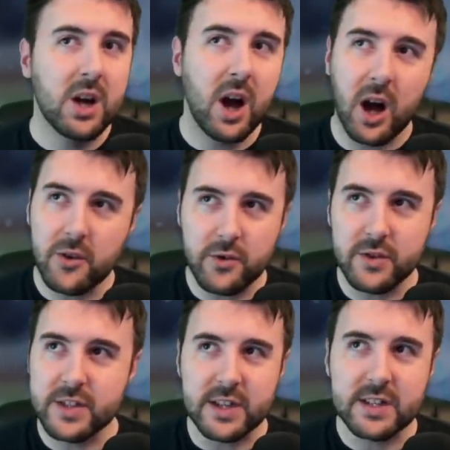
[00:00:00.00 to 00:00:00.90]

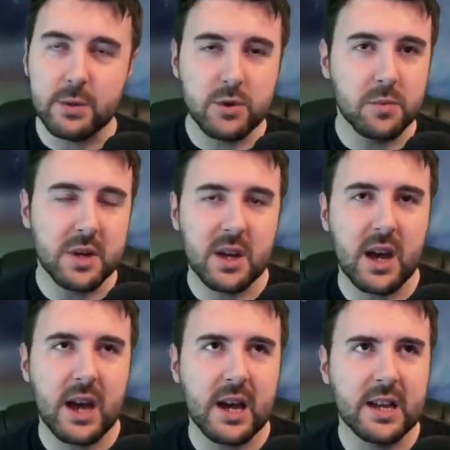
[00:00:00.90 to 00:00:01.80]
160, which would be a
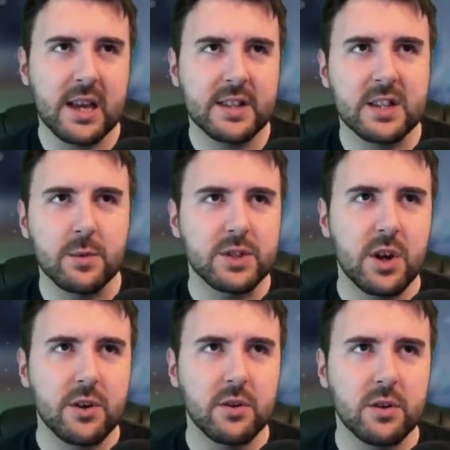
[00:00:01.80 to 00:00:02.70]
Yeti with
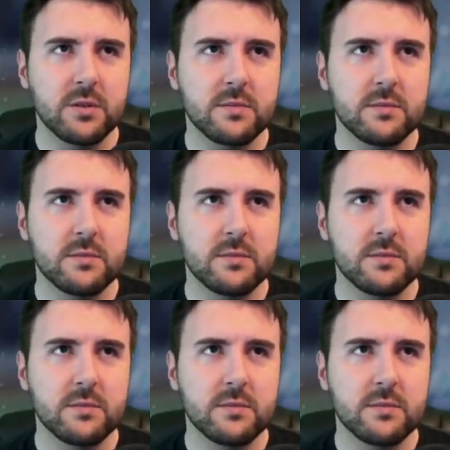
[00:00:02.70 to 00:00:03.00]
Juggernaut.